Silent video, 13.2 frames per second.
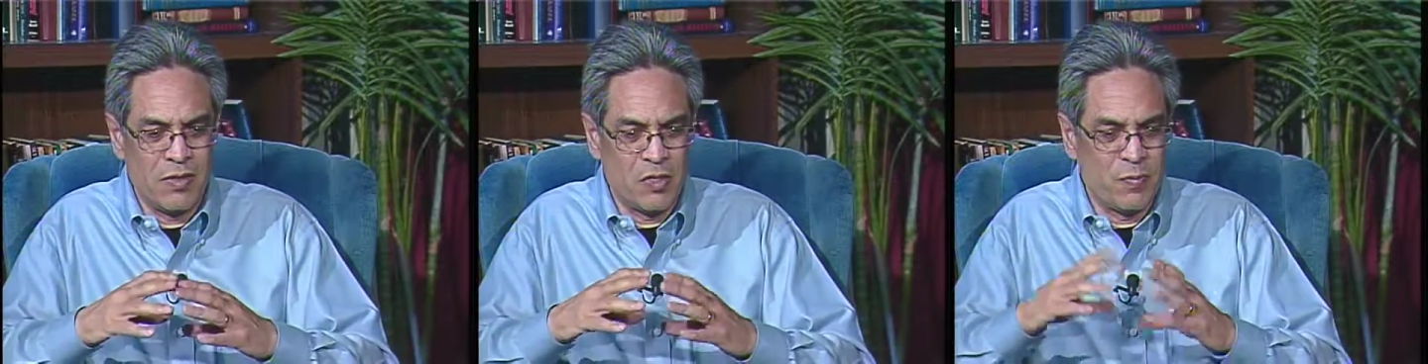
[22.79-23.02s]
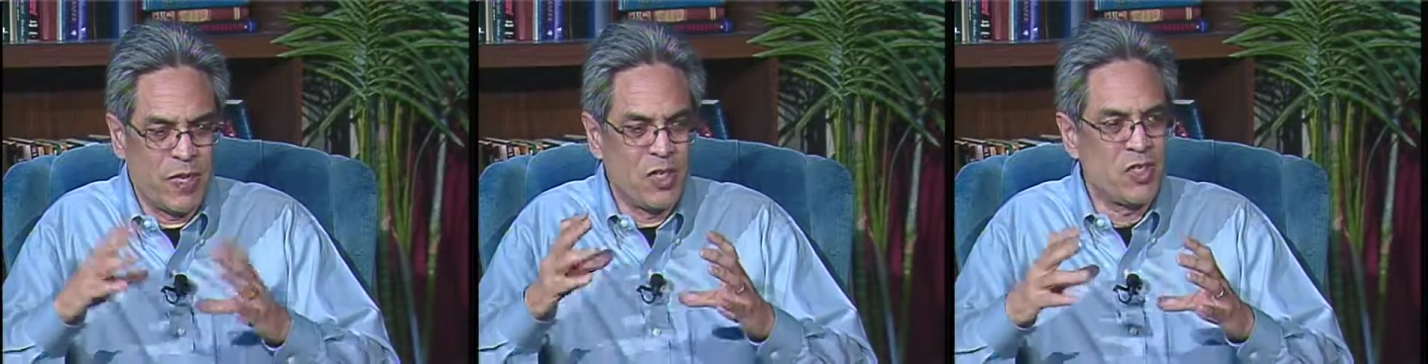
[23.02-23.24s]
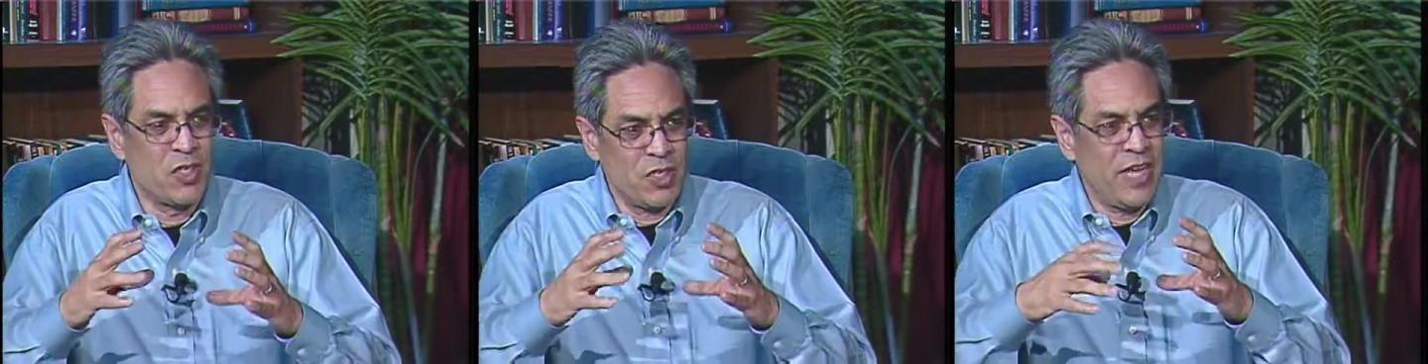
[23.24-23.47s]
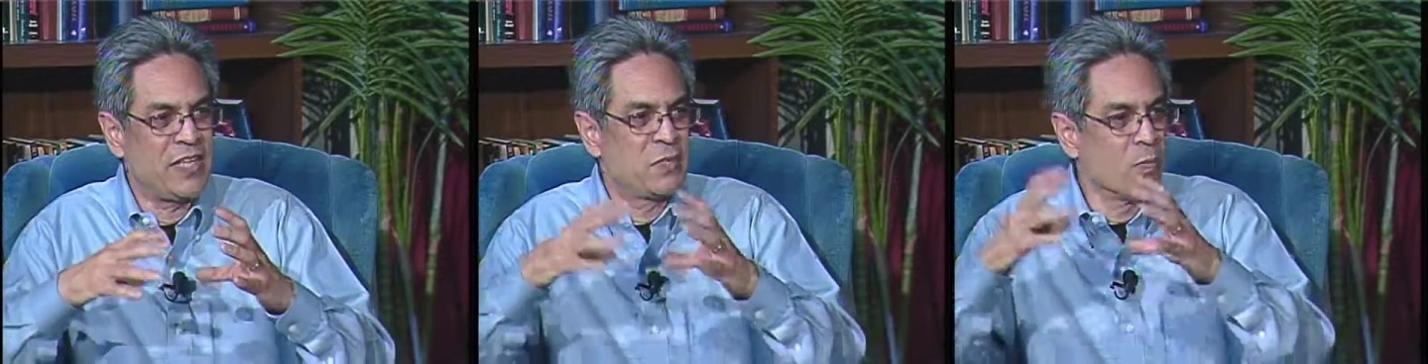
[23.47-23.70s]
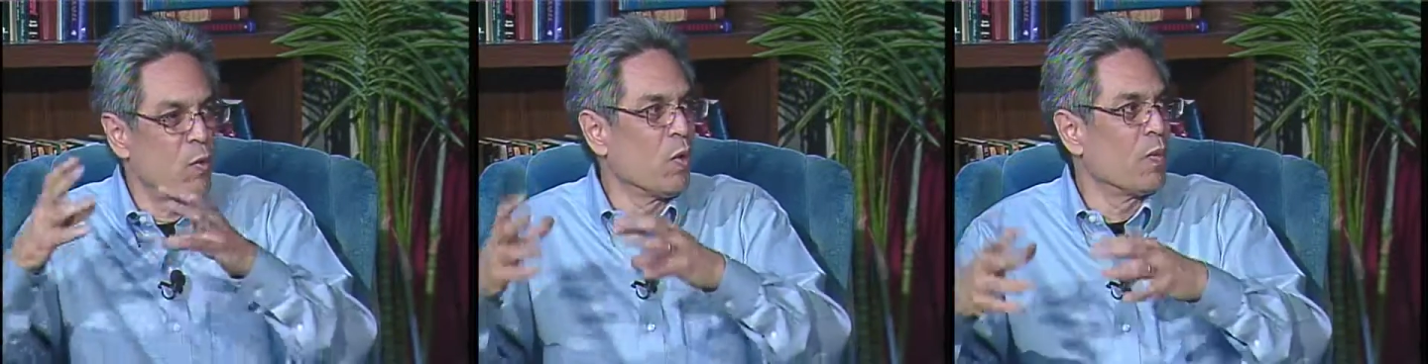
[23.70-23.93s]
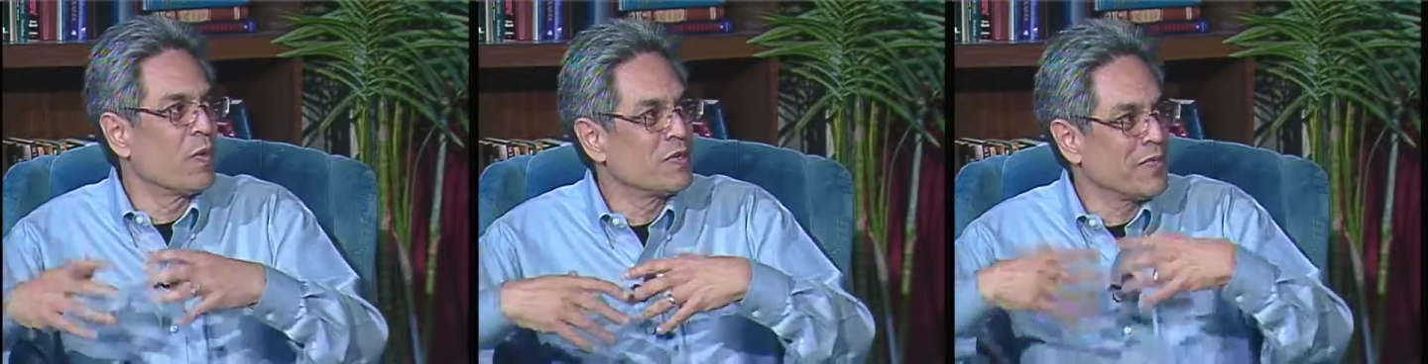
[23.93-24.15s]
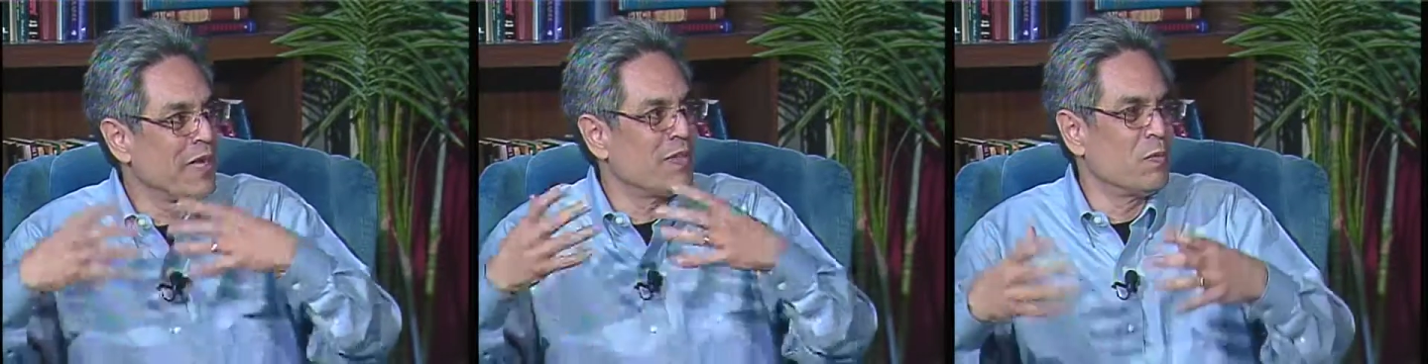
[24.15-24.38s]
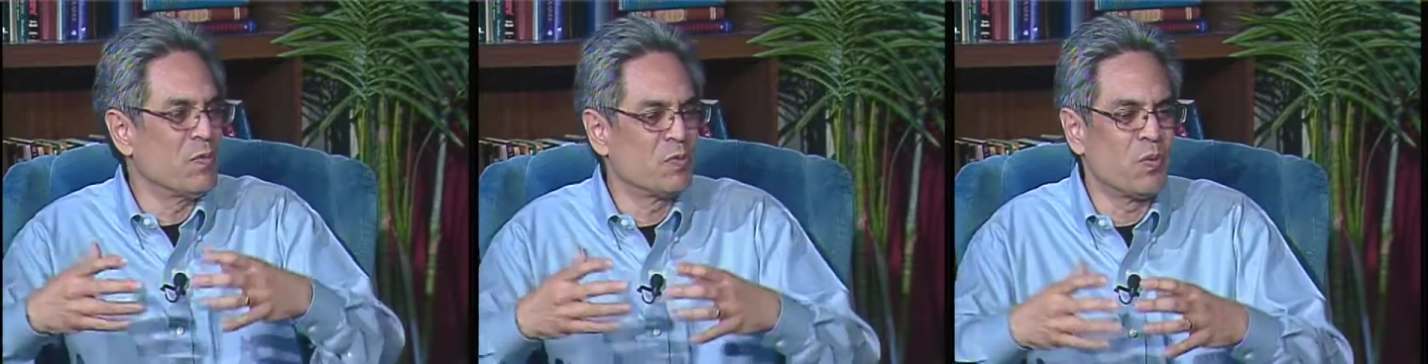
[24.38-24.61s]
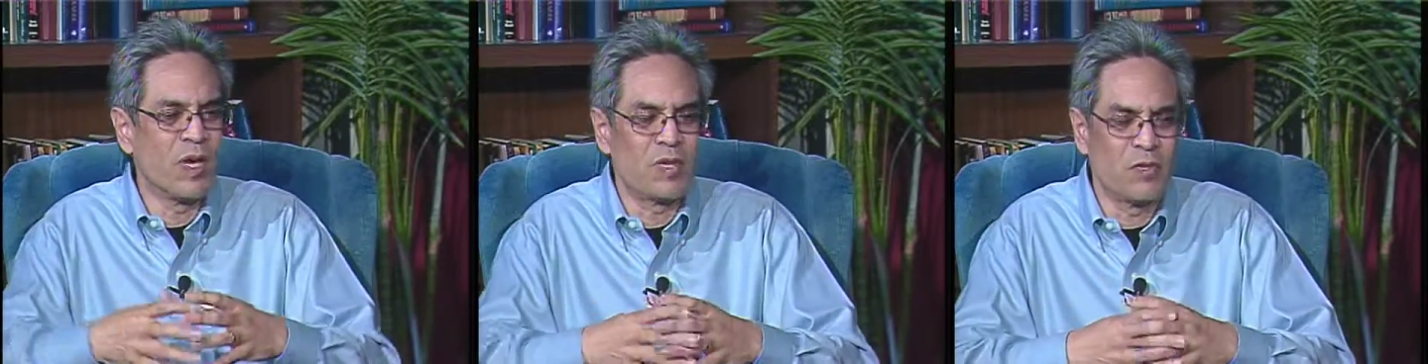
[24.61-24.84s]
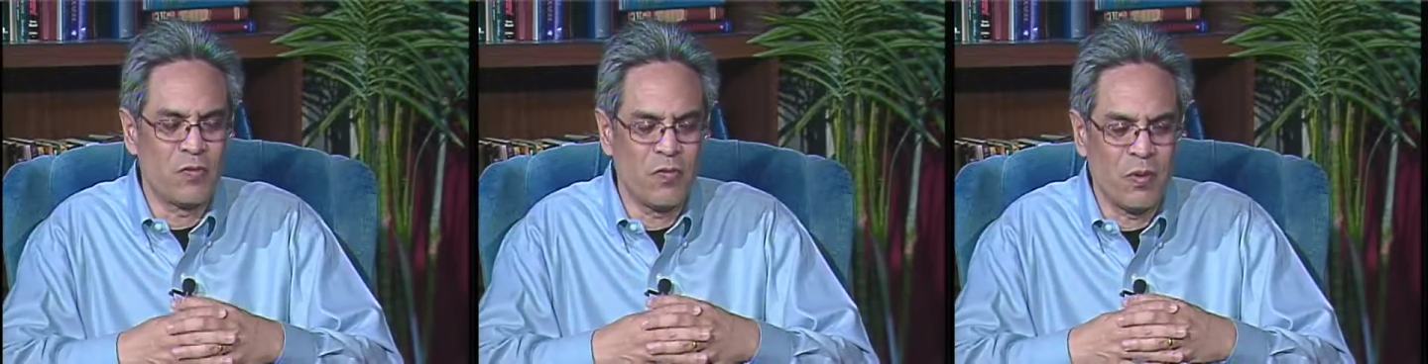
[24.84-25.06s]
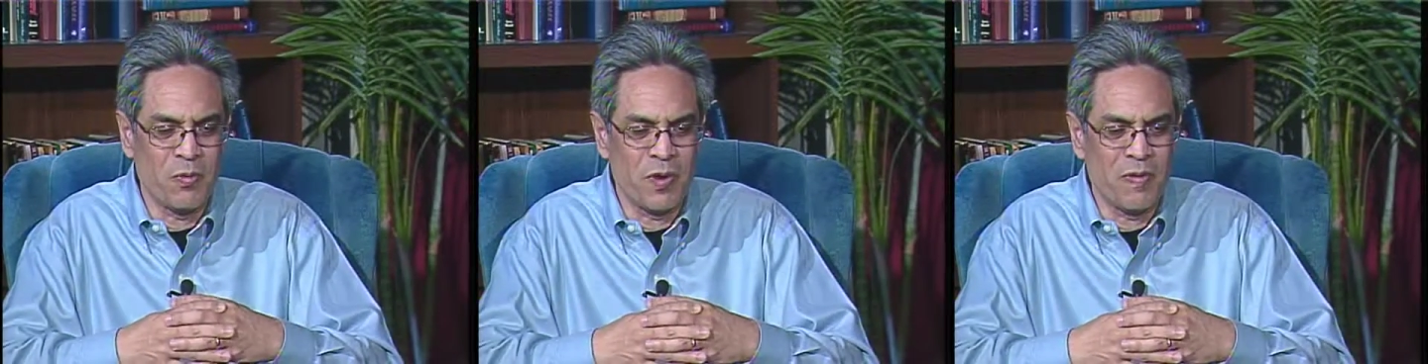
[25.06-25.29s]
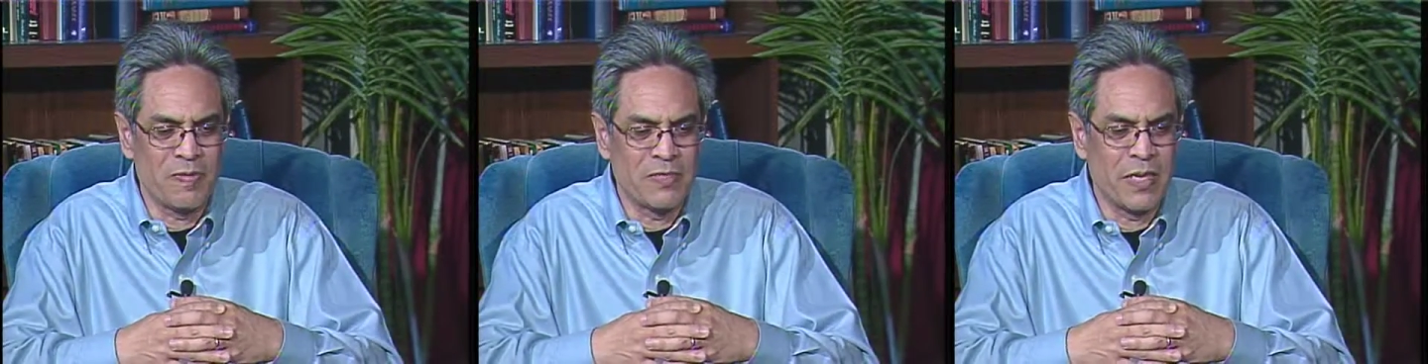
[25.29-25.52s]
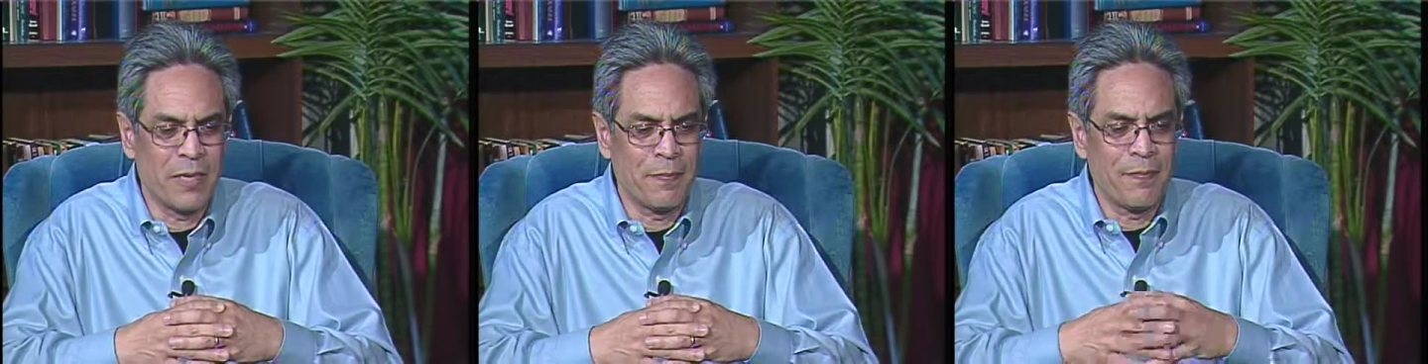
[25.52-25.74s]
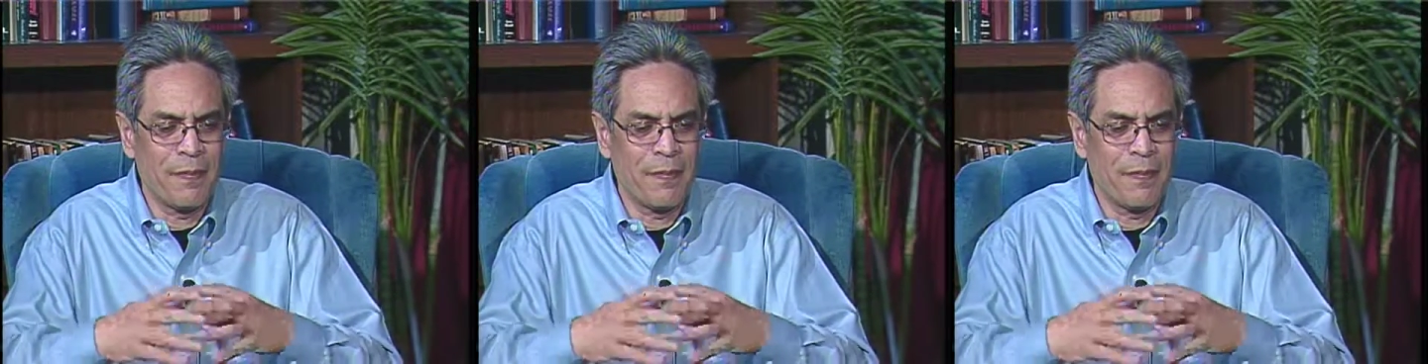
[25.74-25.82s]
Dementia takes more because they have to almost watch it 24 hours a day.